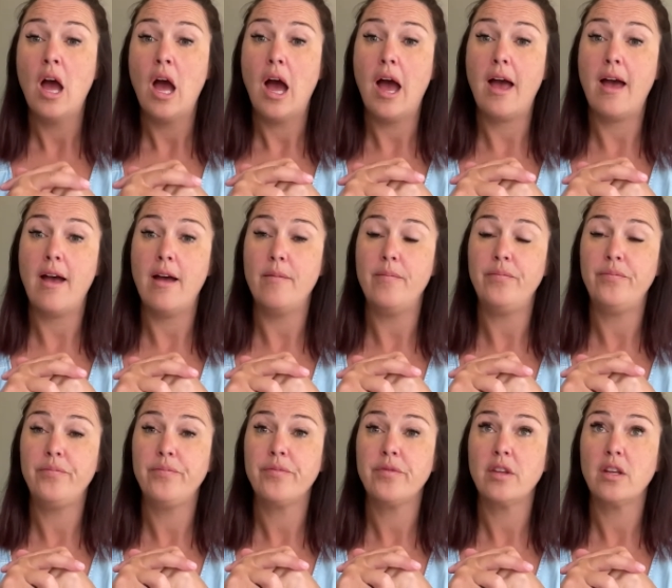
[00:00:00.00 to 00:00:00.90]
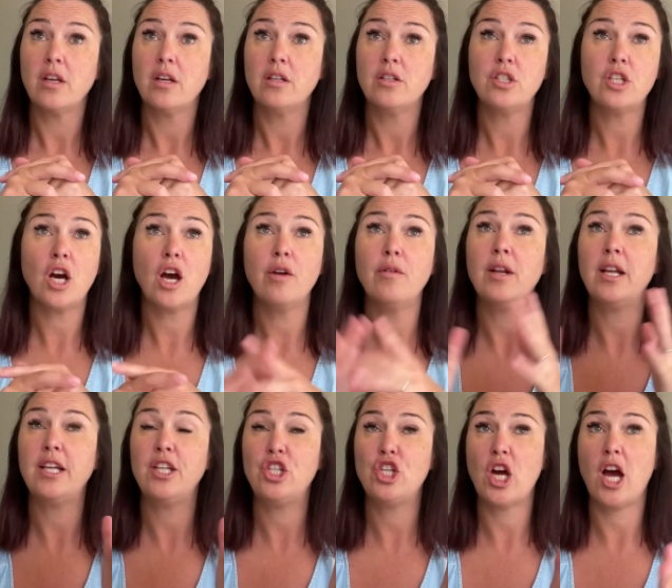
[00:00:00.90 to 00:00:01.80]
Um,
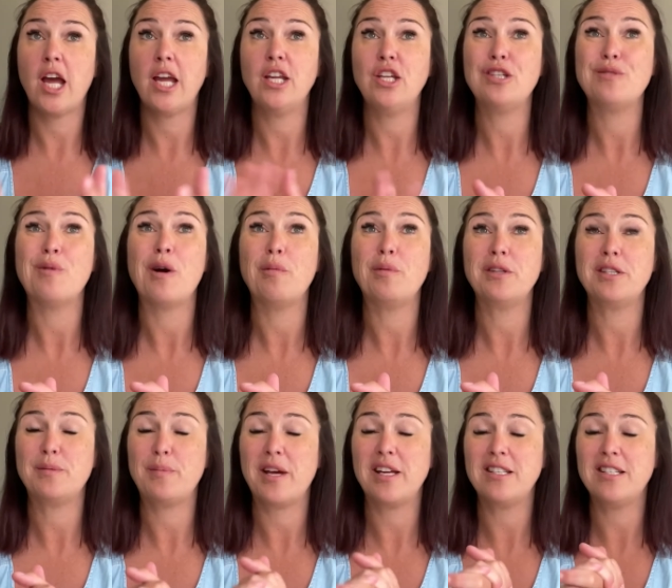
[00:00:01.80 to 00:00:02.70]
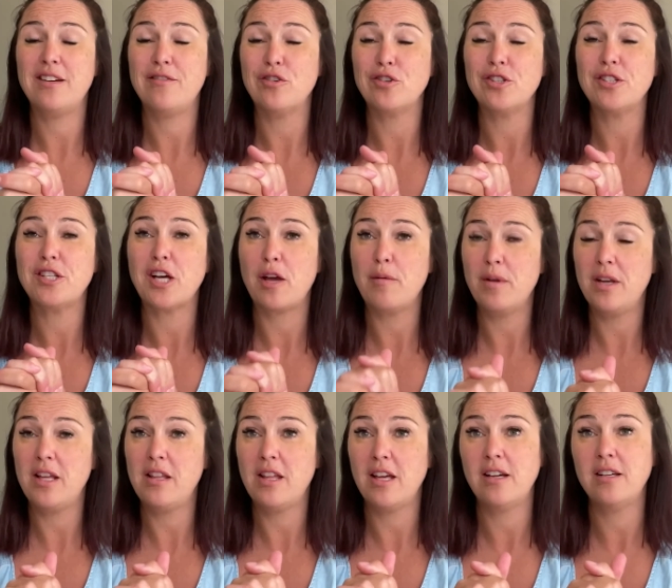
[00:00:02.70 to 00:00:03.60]
totally changed my perspective on so
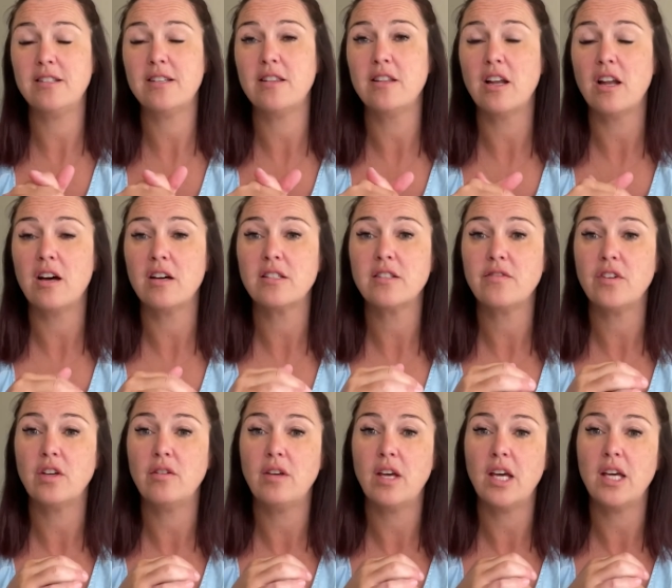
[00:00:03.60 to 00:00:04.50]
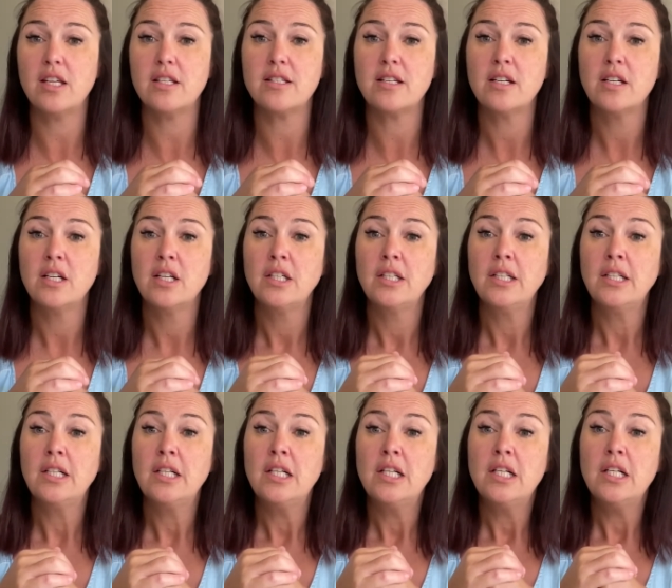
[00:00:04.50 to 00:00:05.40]
many things in the last few years.
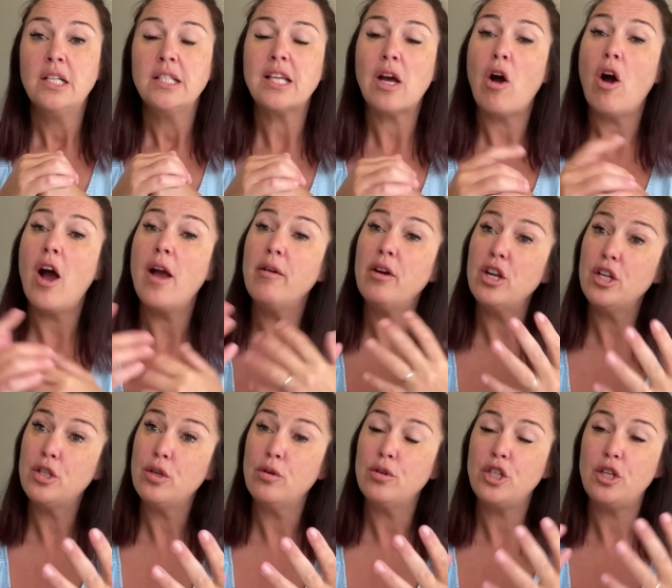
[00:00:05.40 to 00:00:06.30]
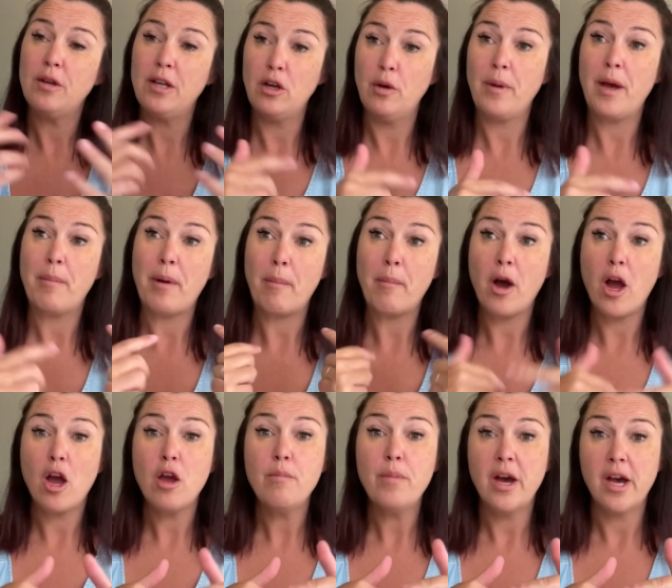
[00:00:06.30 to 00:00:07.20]
So I'm going to talk to you a little bit about
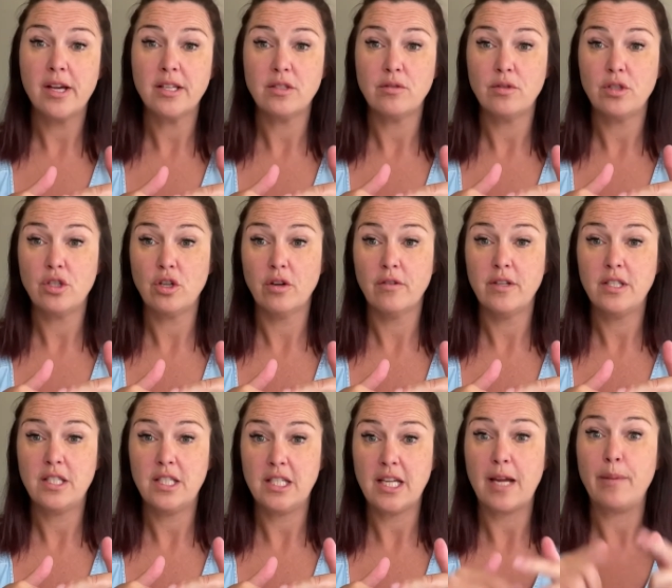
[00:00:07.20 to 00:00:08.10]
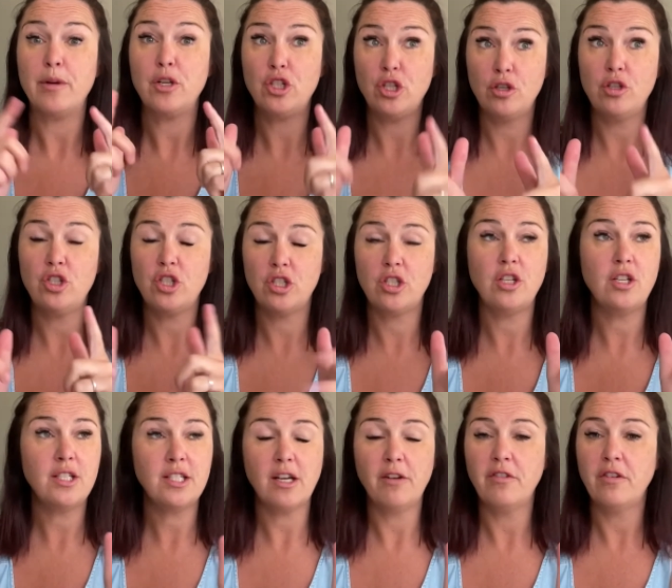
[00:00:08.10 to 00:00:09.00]
my own personal stories today, but do just do
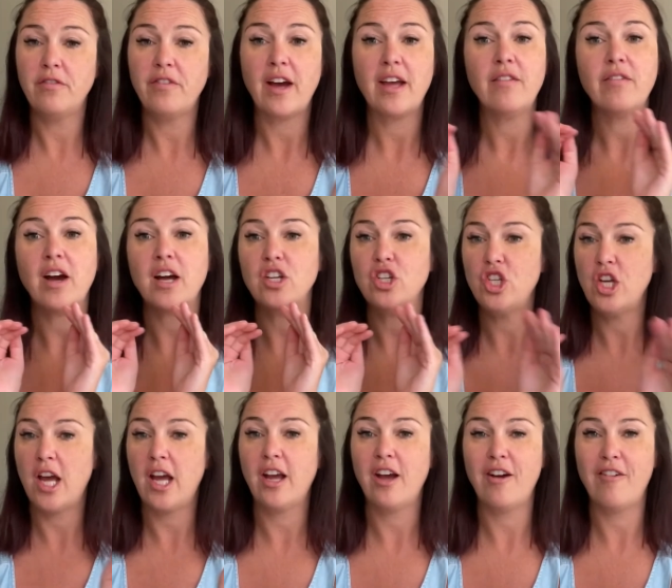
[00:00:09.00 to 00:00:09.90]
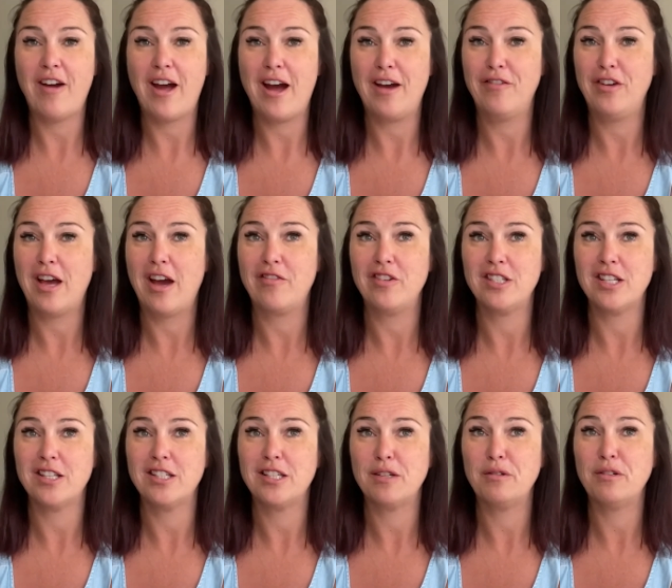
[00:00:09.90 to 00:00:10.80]
yourself a favour and check her out if you haven't
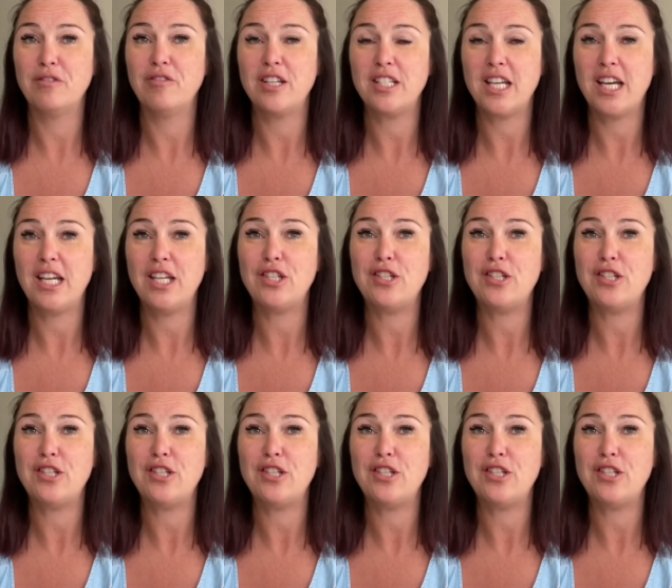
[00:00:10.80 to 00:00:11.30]
done so already.